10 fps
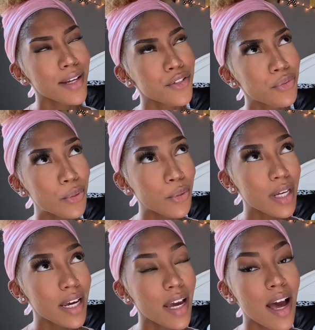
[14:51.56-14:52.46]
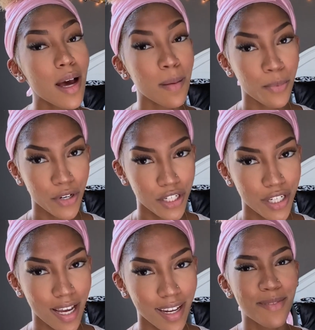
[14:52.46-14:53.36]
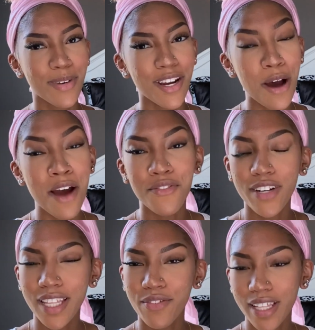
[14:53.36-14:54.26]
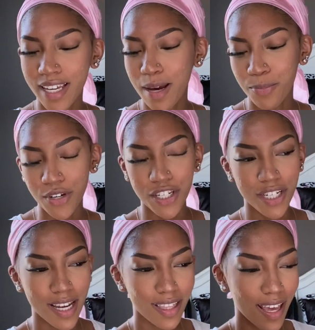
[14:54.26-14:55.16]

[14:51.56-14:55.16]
truly appreciate it. But no, I really appreciate